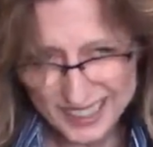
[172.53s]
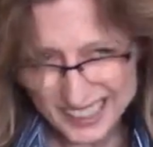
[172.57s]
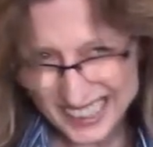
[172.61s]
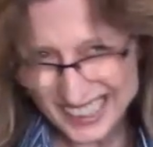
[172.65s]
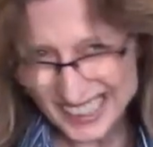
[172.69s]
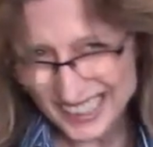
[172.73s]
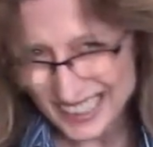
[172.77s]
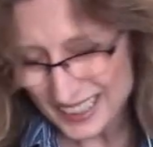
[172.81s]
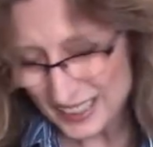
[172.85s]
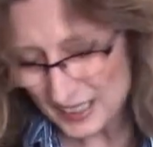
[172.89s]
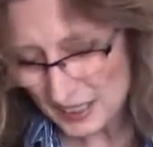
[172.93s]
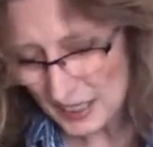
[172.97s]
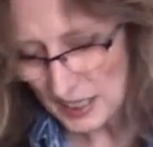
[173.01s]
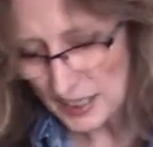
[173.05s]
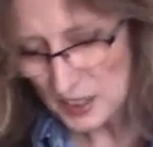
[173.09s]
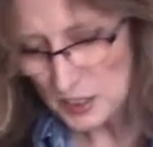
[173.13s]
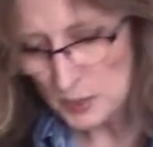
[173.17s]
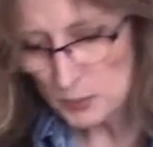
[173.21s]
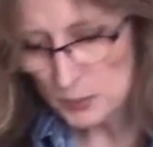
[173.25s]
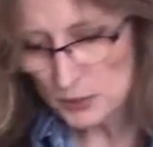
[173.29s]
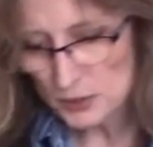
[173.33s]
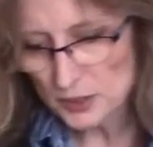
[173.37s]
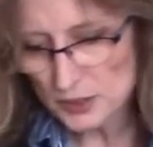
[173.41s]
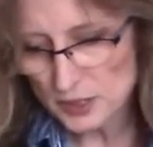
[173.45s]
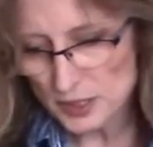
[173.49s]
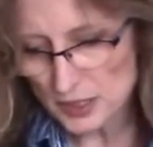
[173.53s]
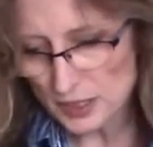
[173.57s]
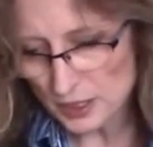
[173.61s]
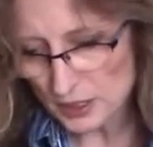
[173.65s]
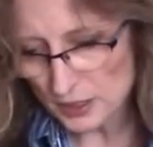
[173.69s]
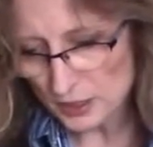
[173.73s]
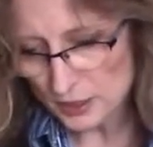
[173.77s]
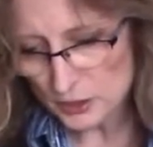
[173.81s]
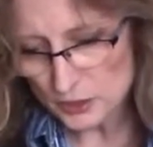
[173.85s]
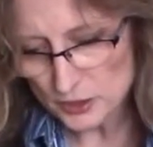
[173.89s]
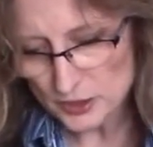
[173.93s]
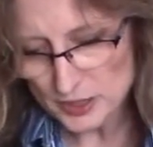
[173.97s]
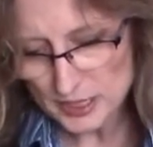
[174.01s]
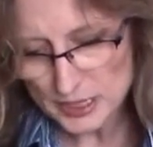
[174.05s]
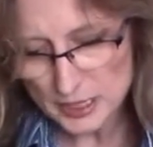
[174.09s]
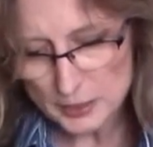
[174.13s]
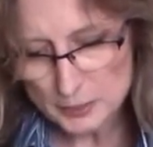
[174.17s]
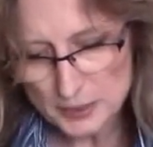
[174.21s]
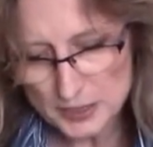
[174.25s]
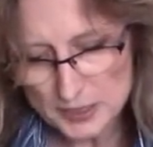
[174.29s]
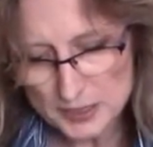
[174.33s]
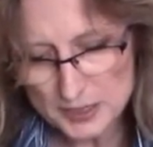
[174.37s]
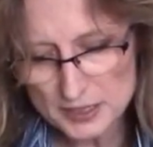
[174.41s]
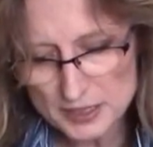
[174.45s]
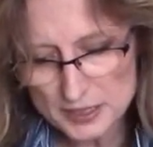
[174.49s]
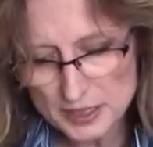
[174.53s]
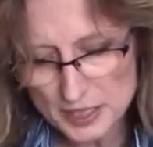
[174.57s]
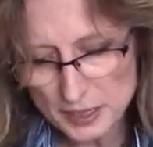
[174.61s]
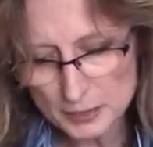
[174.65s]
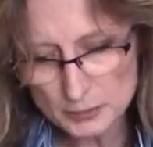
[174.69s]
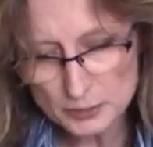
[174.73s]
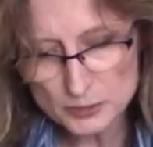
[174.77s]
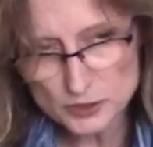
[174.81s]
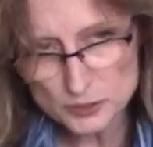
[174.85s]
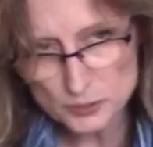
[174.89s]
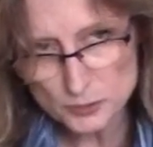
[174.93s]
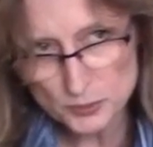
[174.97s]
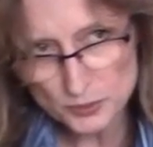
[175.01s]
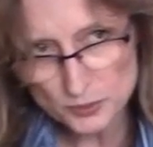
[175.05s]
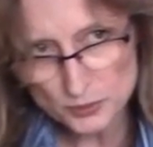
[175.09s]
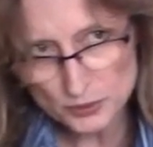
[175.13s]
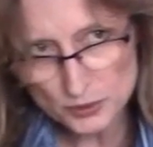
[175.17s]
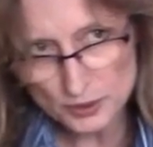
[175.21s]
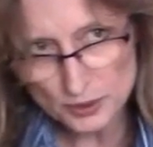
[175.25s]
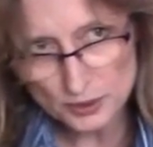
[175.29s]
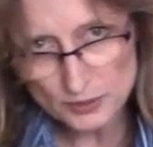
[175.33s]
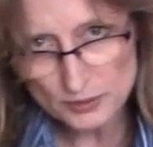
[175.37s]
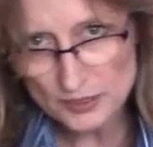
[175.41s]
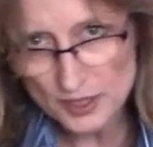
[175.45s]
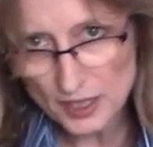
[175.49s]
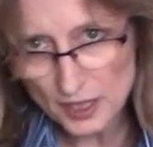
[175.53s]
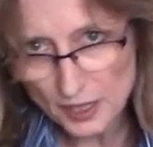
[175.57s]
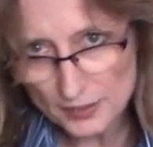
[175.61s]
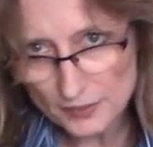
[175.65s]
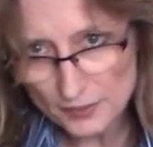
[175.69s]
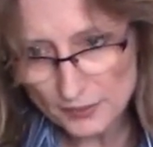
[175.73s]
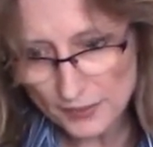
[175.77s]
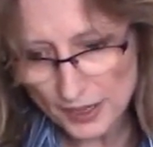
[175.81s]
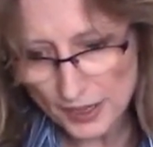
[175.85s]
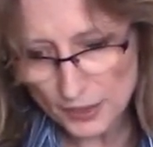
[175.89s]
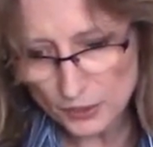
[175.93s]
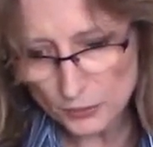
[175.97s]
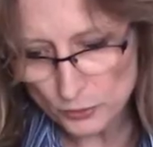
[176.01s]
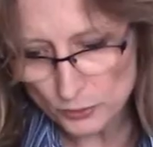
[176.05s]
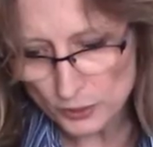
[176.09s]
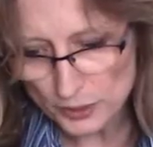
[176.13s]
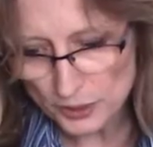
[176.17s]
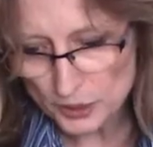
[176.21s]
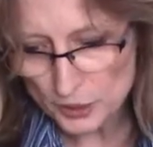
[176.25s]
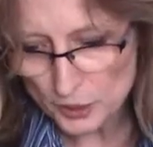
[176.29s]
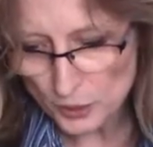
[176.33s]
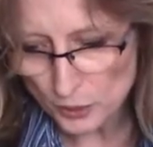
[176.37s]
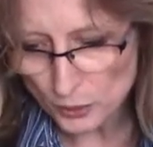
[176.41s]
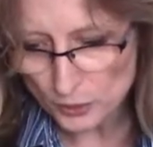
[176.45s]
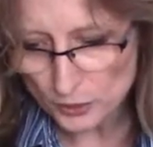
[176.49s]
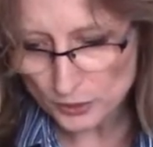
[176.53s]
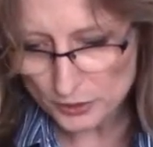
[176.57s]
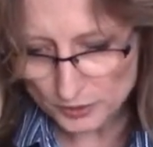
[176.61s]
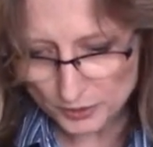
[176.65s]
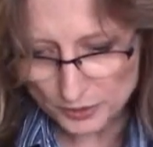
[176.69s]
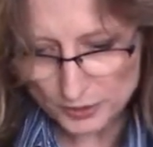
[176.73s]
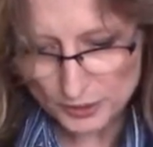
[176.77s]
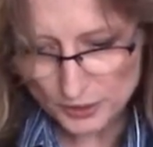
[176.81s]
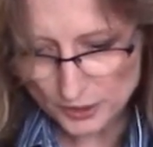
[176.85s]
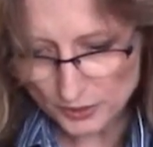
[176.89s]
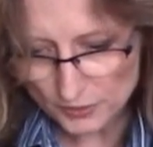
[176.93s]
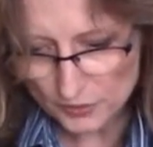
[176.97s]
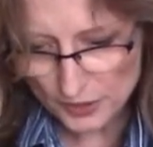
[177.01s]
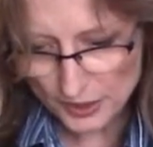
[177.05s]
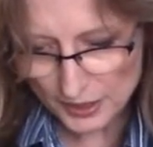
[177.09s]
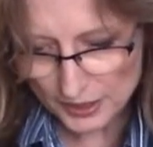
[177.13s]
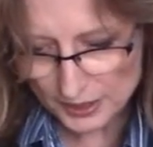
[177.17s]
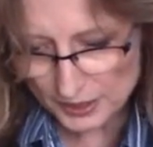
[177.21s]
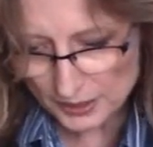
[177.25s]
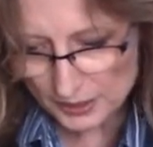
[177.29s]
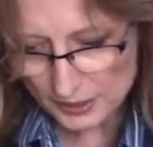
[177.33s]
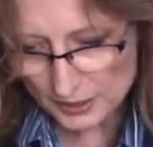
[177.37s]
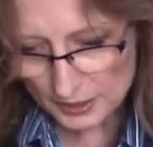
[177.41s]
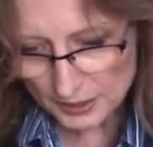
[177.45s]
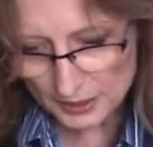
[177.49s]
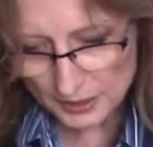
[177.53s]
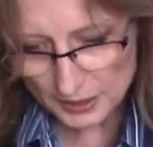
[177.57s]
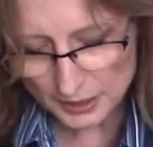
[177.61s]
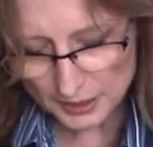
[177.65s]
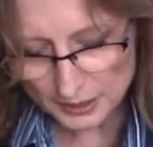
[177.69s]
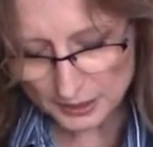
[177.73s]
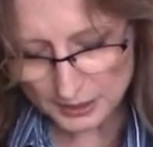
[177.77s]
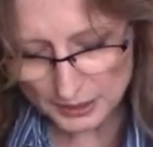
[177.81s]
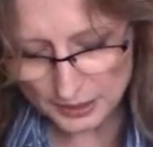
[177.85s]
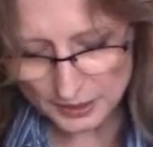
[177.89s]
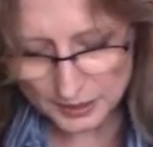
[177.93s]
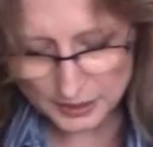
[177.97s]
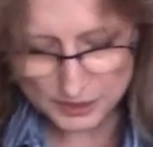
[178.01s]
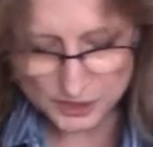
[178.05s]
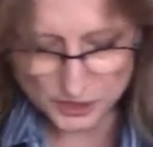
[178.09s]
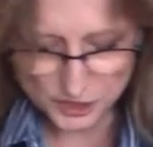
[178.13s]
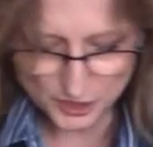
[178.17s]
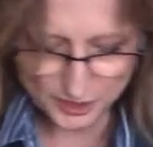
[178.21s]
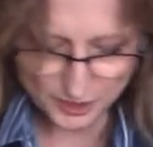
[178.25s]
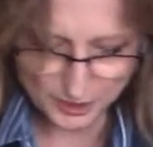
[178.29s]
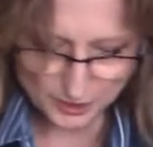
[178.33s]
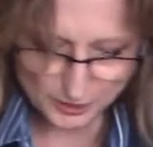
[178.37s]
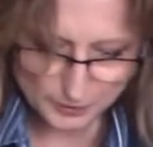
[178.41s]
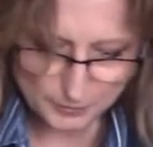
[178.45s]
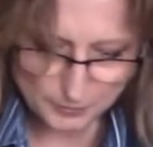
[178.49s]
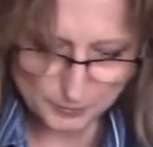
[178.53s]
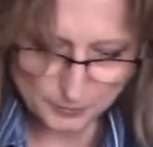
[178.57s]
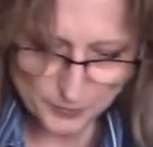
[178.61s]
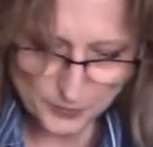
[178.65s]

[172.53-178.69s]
And I like to put a good heaping tablespoon of non-fat Greek yogurt divided into each egg.